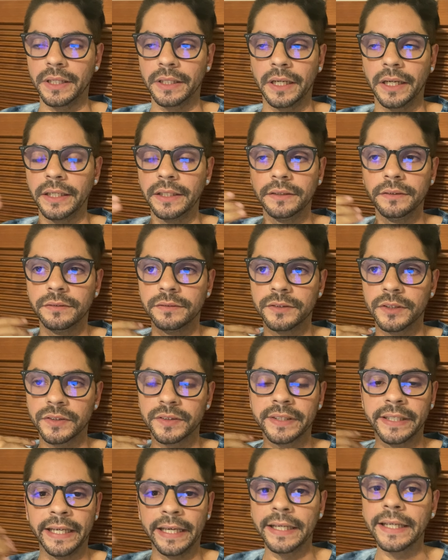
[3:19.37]
and I
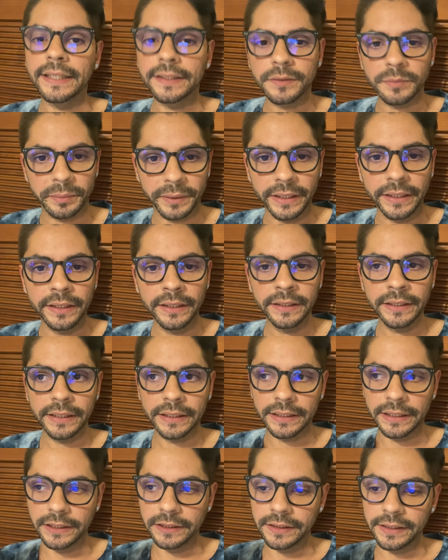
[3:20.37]
just can't explain it,
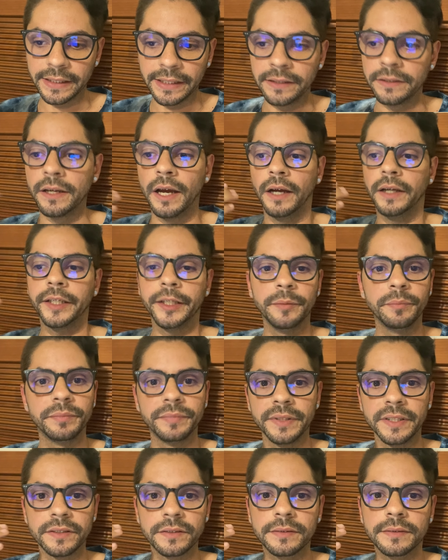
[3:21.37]
and I cannot
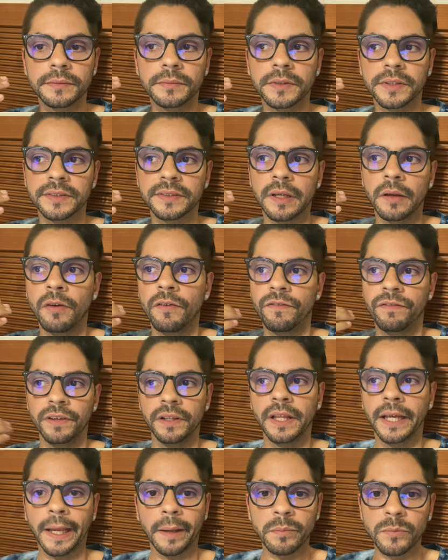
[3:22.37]
keep this because I
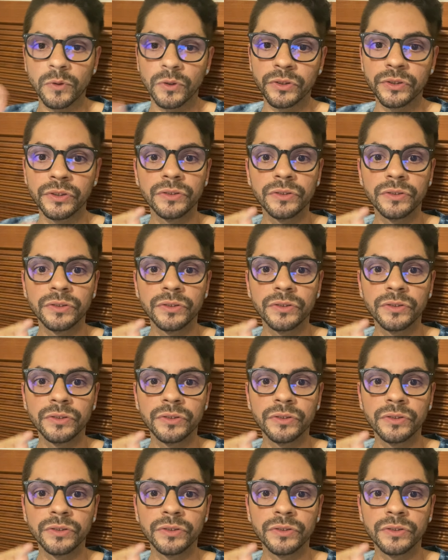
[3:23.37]
feel like I'm